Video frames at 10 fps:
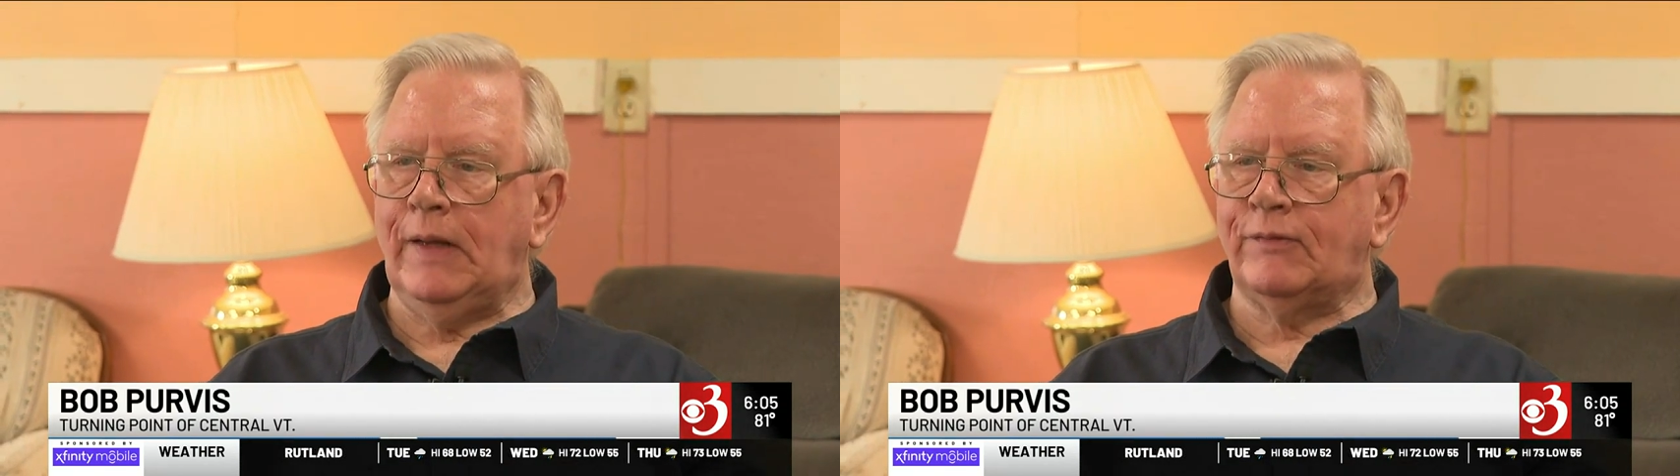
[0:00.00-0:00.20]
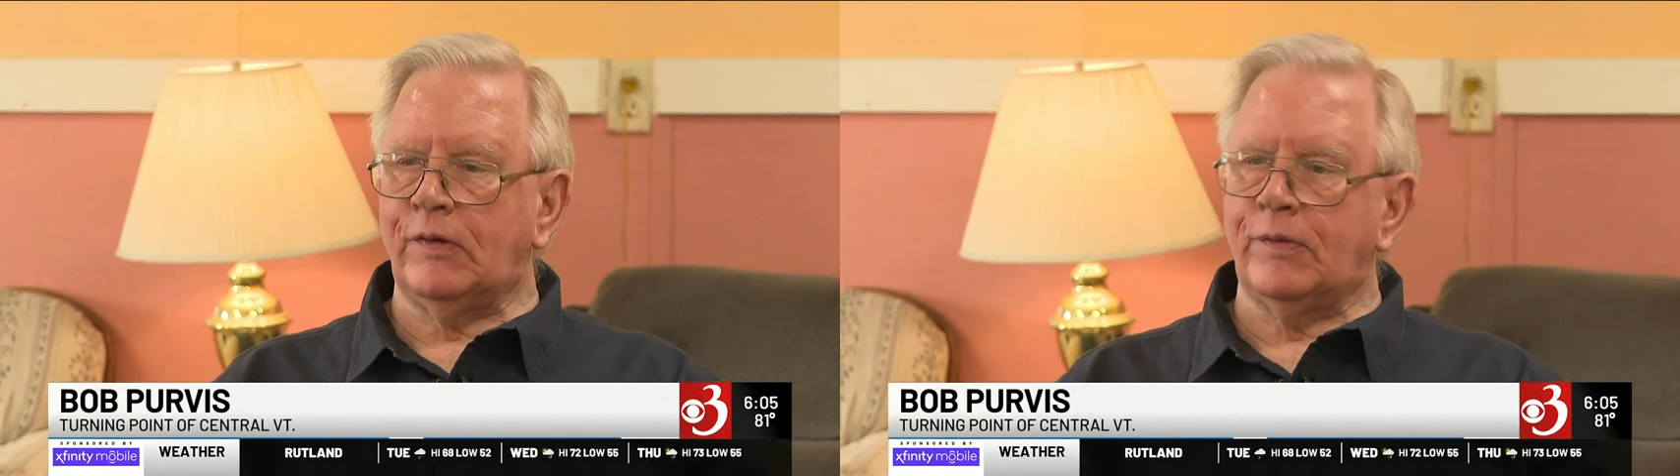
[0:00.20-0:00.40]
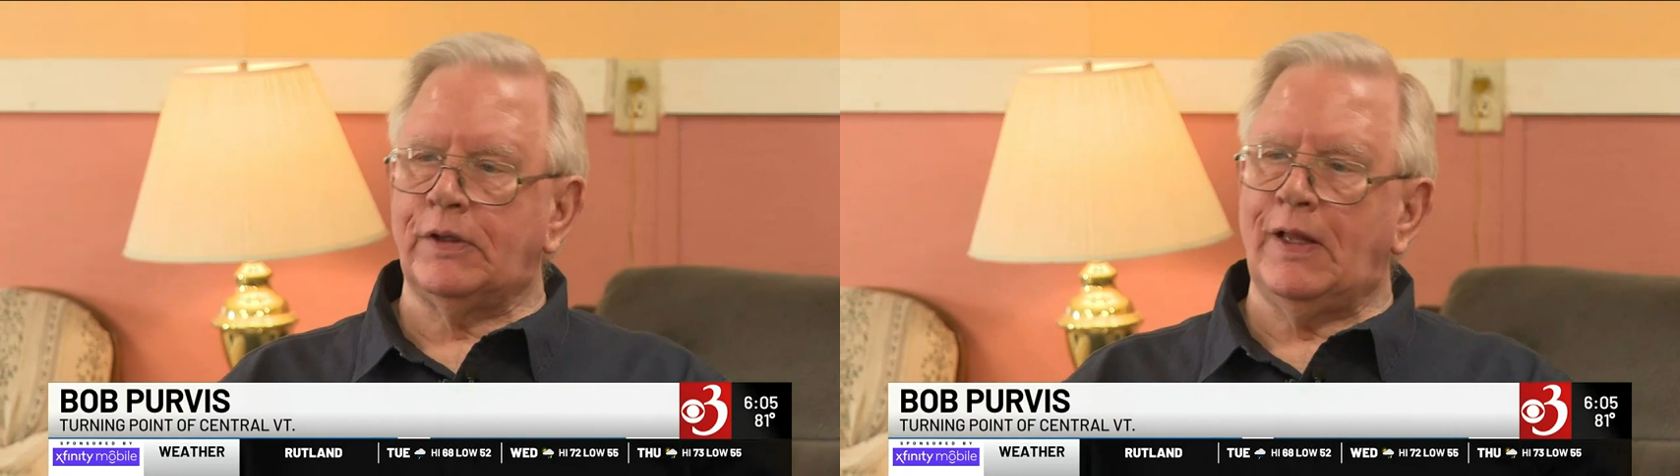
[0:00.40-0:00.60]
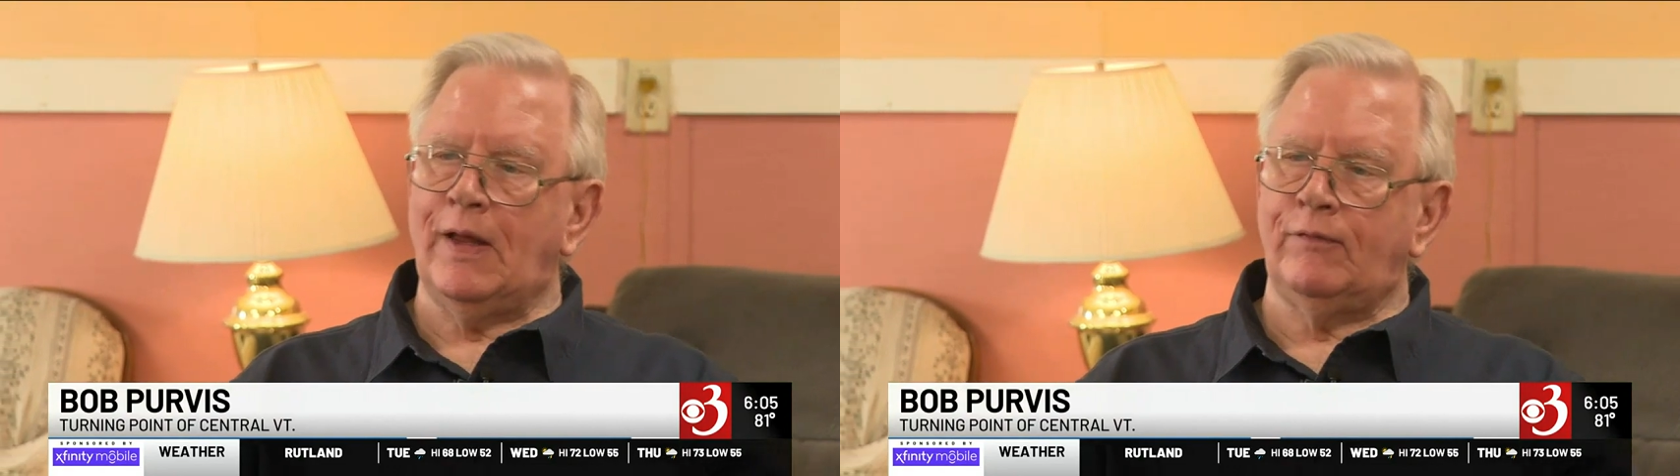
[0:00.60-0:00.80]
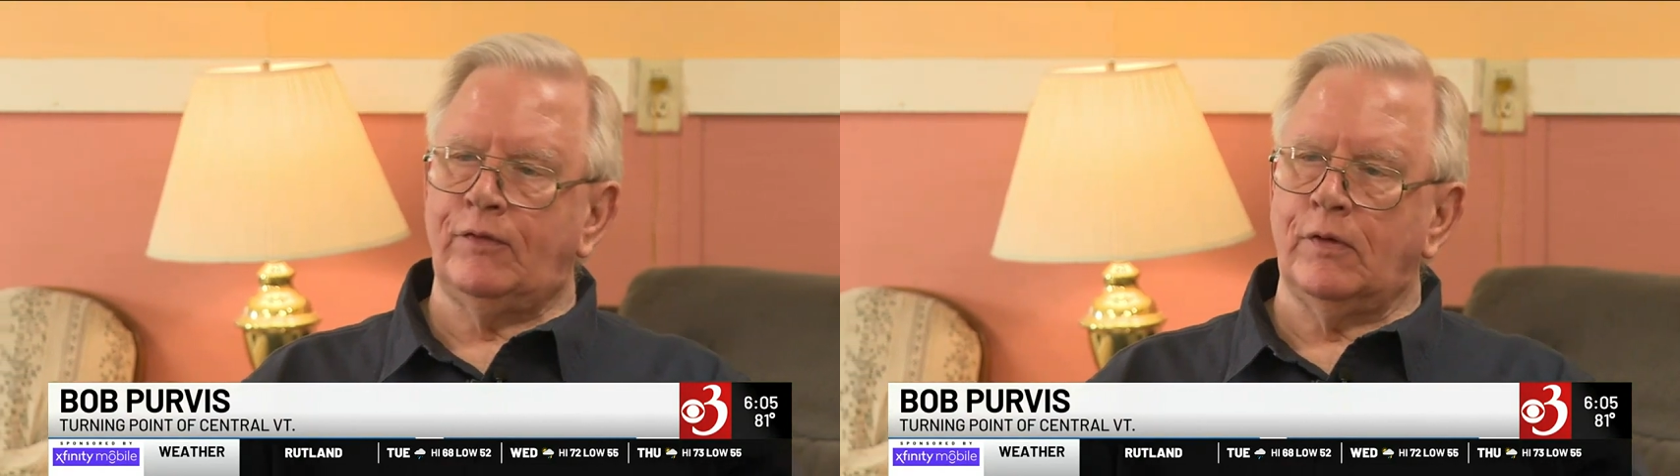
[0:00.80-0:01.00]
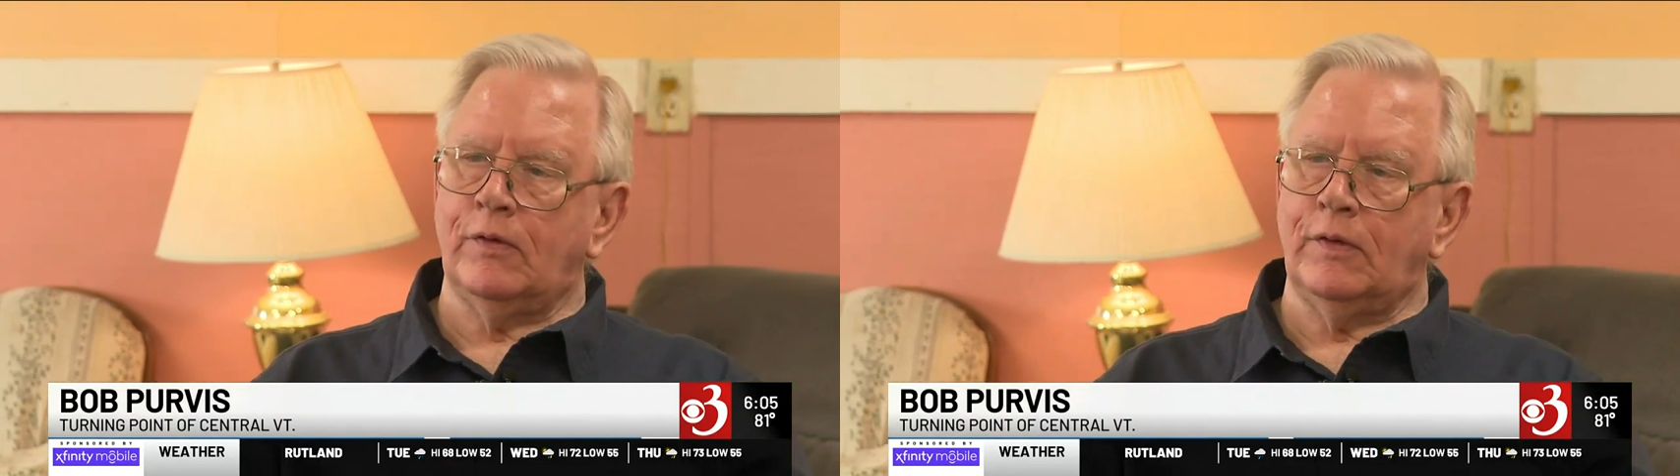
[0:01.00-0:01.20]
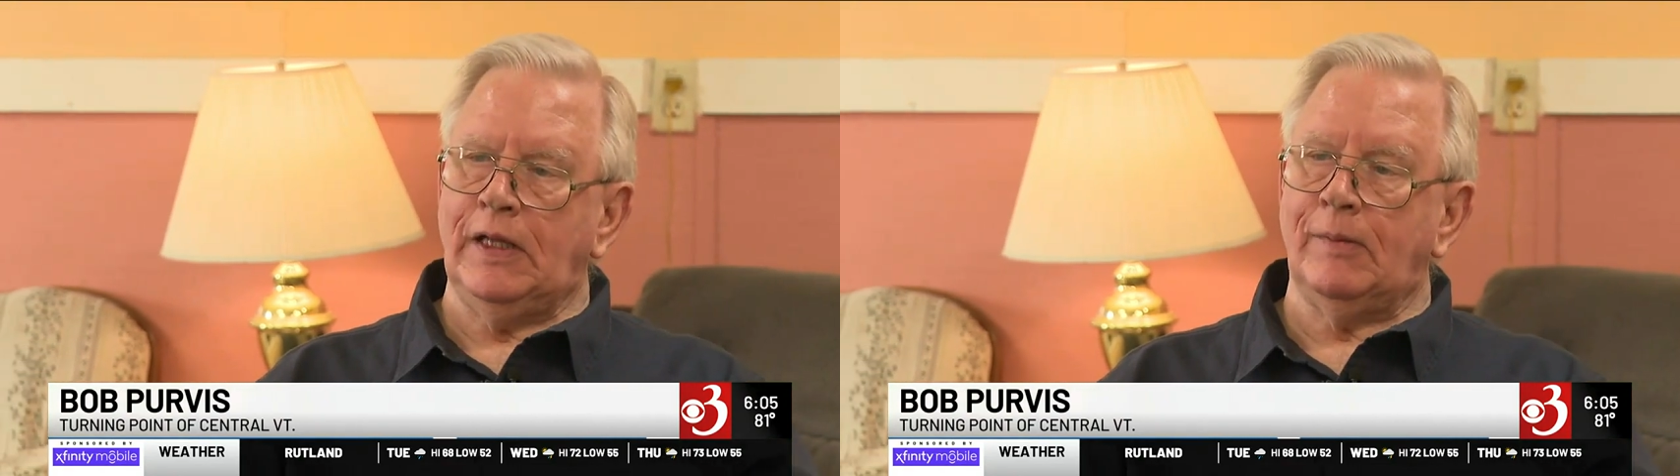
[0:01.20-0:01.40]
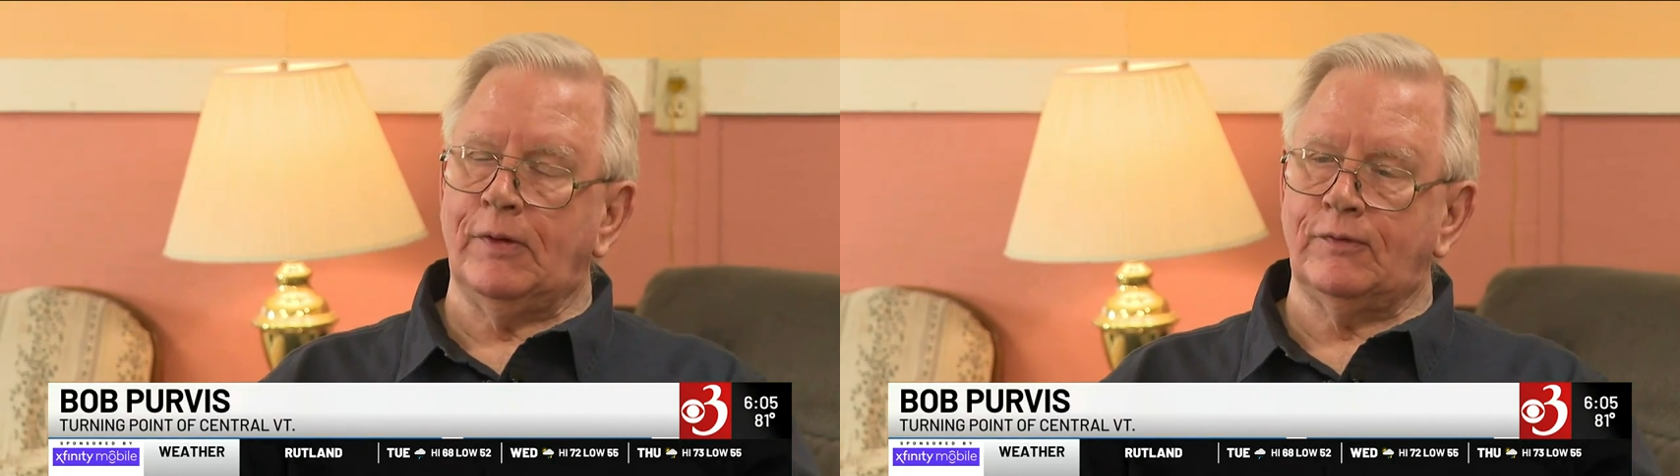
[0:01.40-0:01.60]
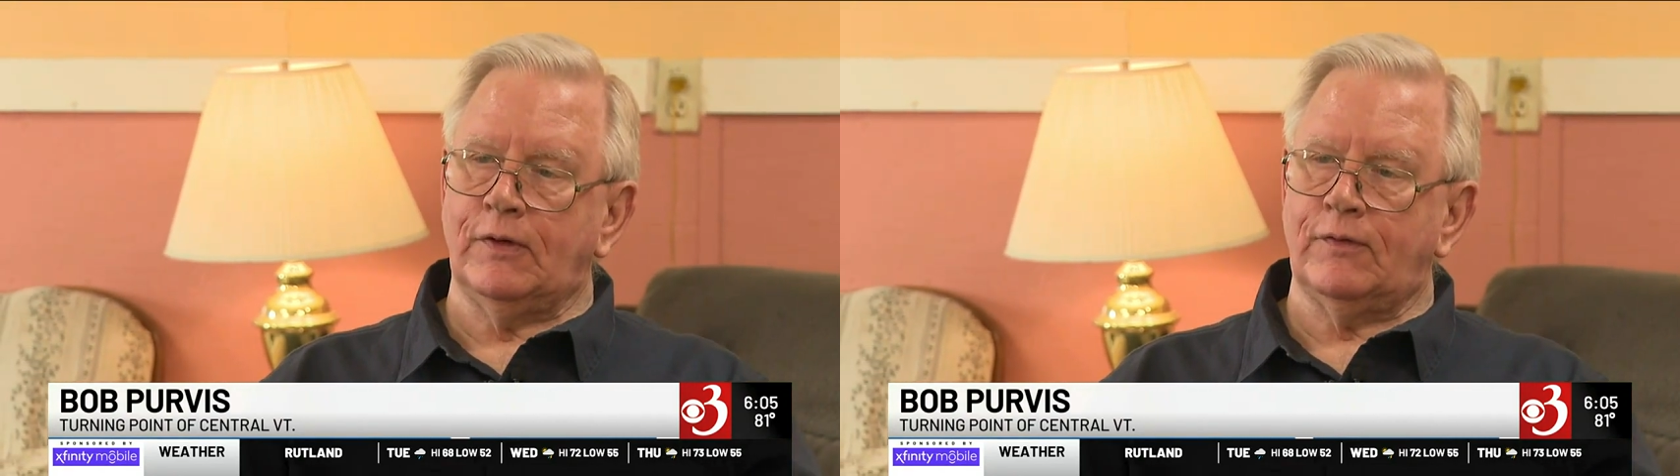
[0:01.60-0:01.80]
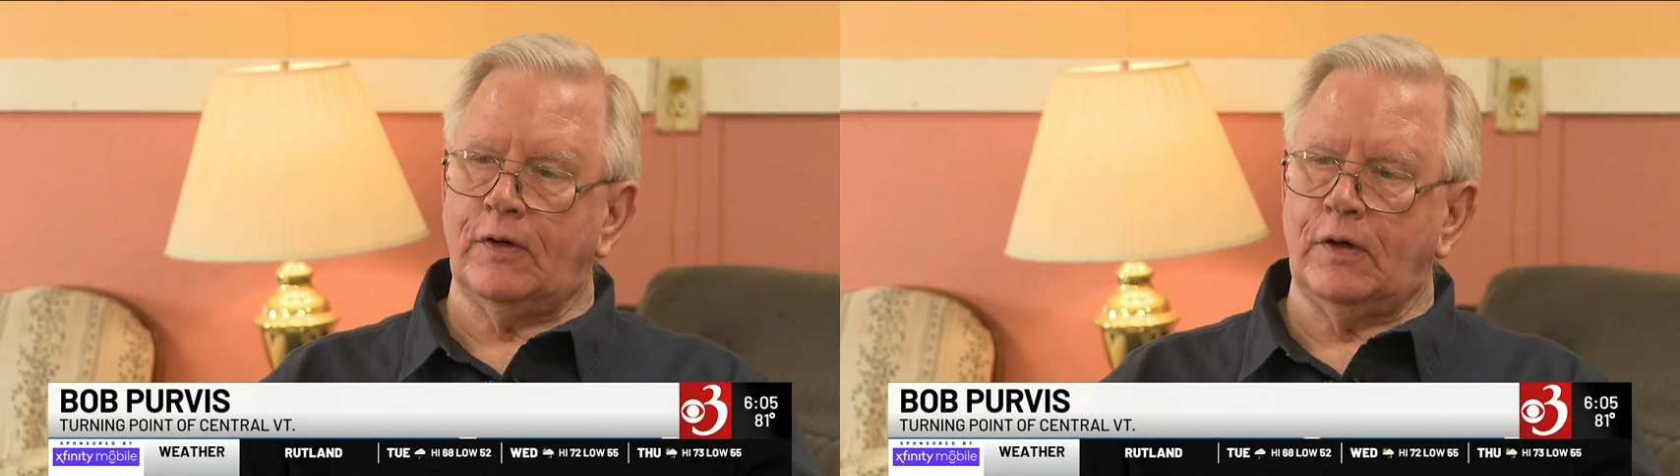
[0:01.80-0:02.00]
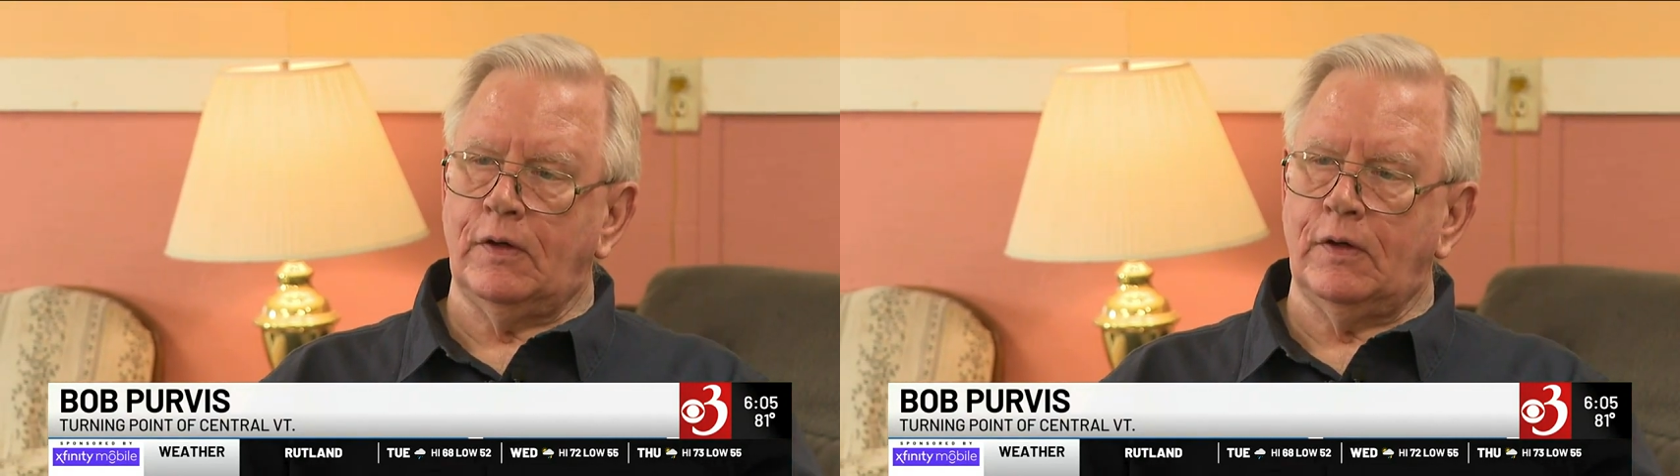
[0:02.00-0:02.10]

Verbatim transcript: keep someone alive till EMS gets there.